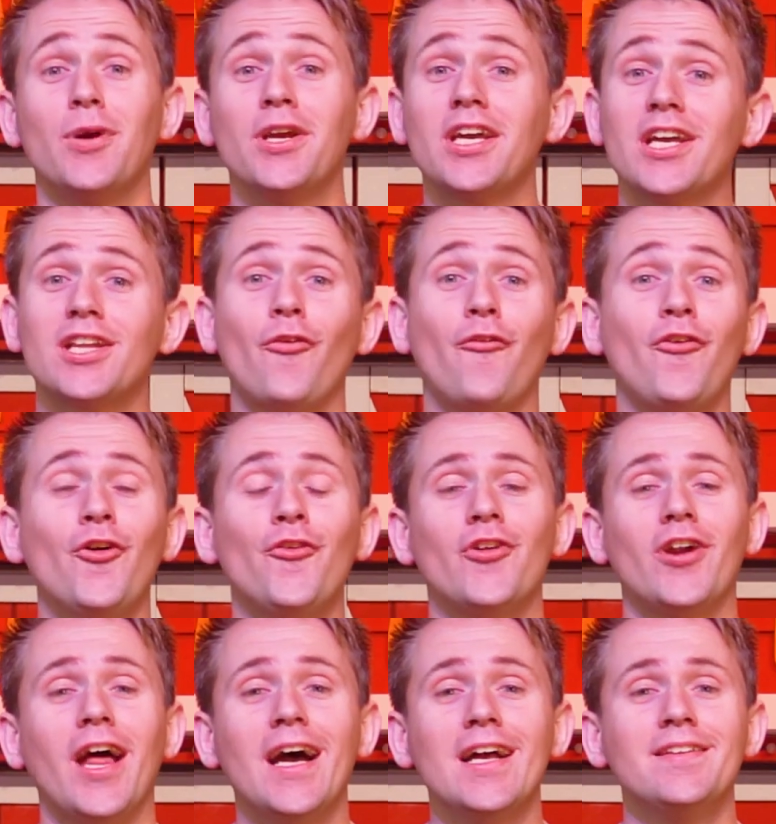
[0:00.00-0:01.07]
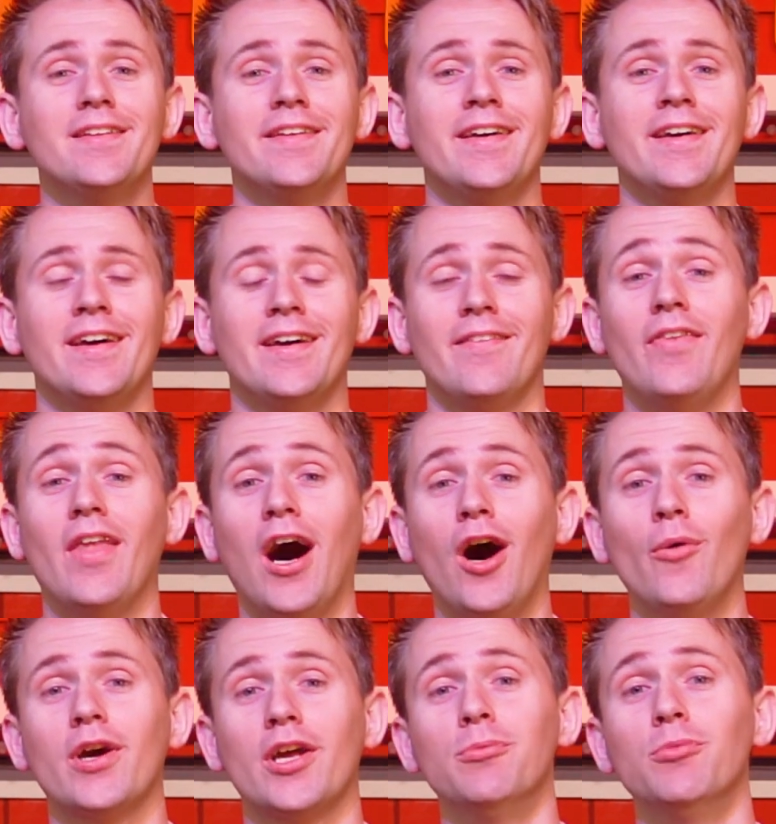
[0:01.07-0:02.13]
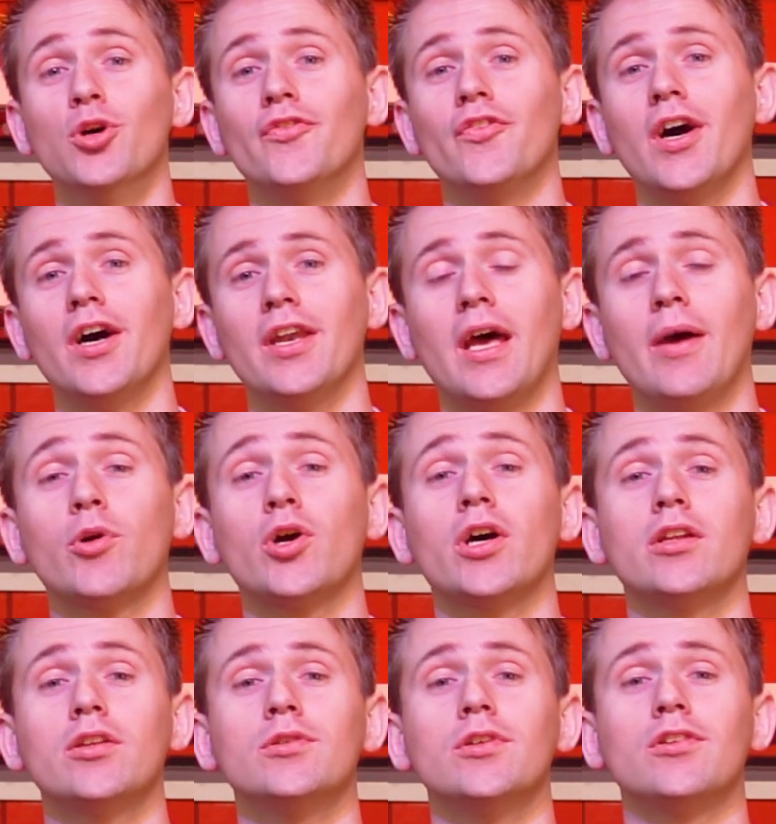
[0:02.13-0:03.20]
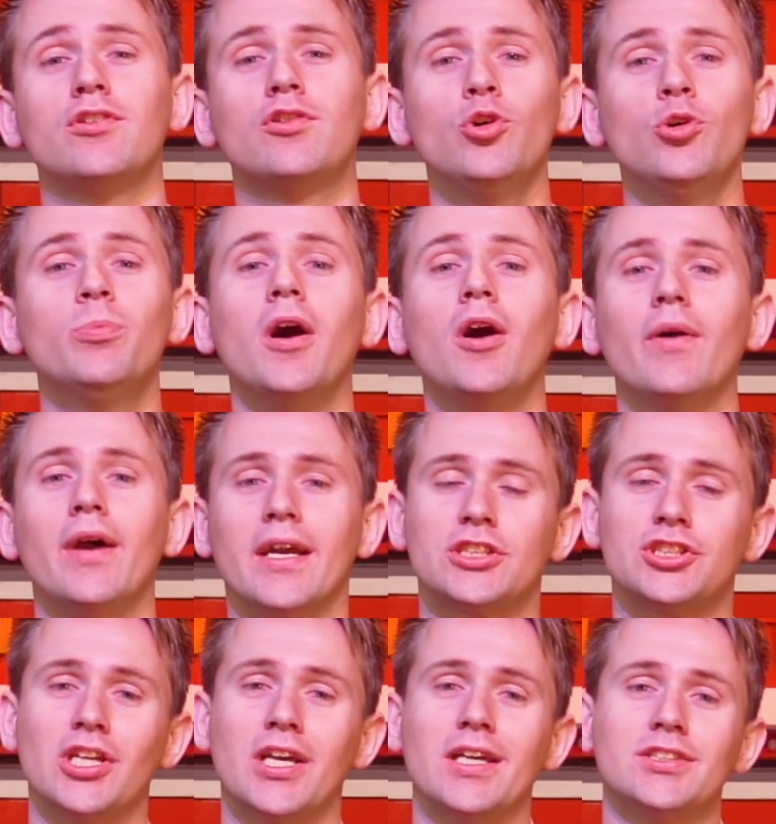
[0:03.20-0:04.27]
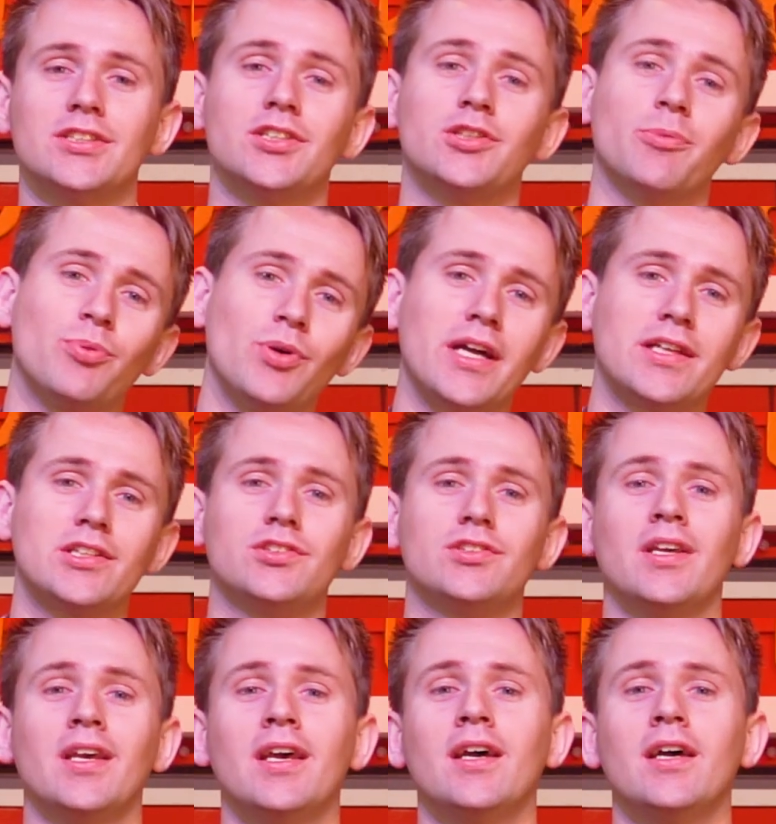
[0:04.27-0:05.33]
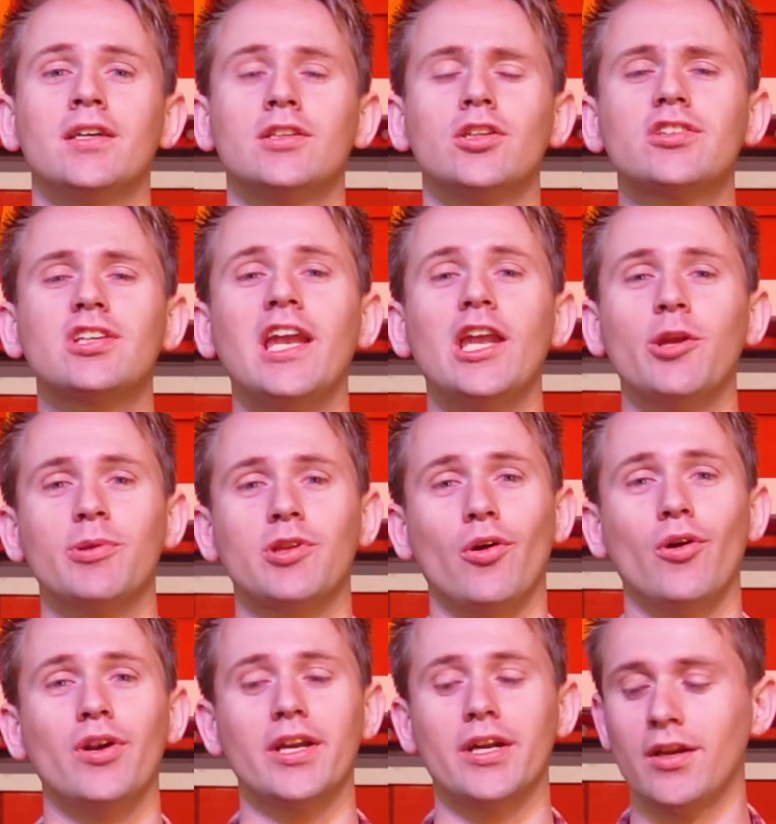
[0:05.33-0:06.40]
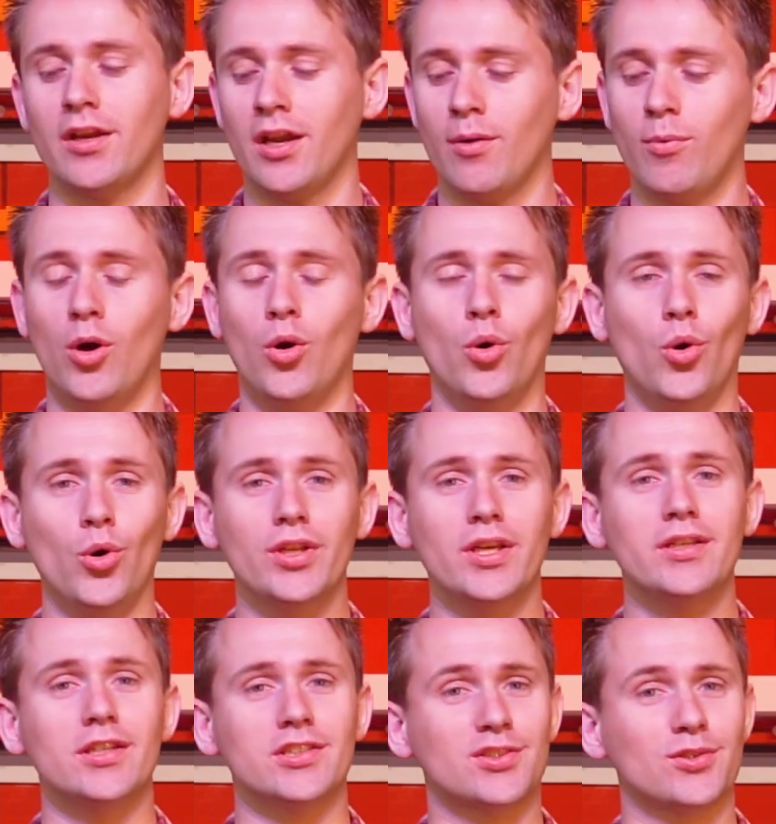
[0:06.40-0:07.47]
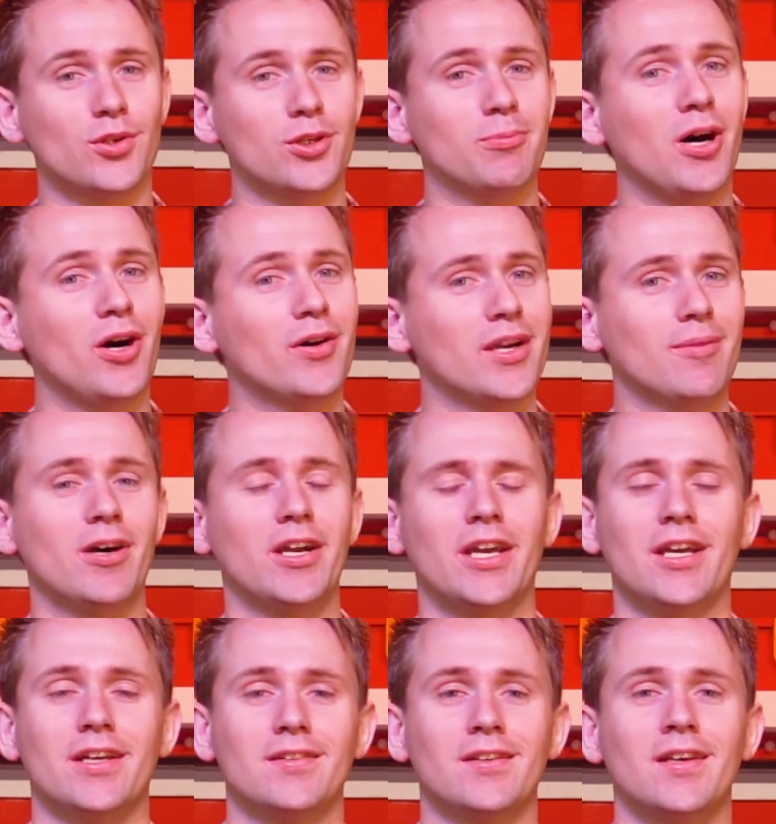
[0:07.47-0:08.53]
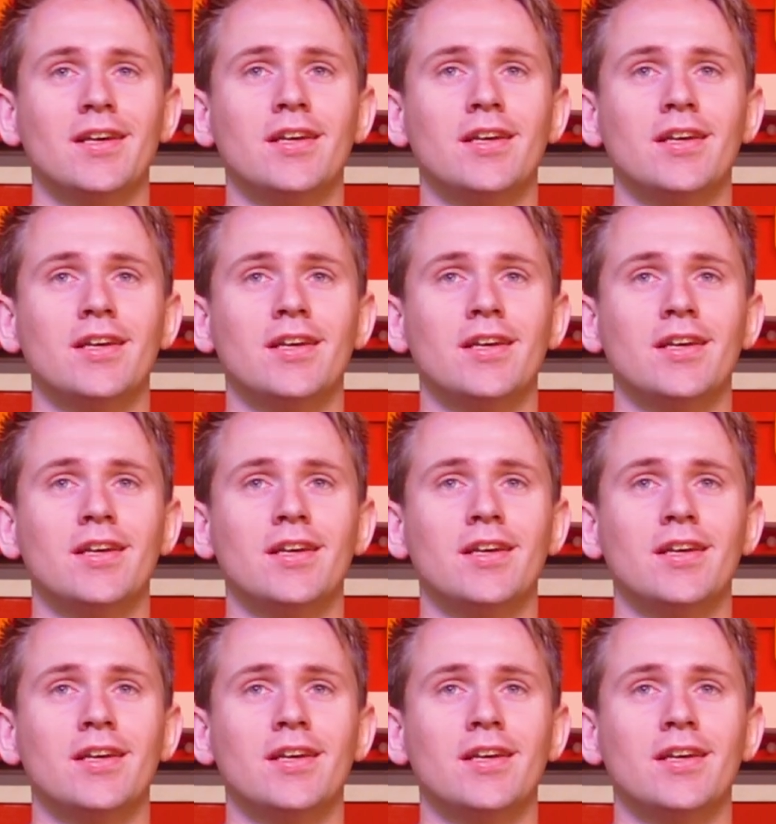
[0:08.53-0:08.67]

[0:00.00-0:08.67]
when you got the feel for that, now we're gonna move on and we're gonna do the 2-ball exchange that you practiced just a little bit earlier while holding this 3rd ball in my hand.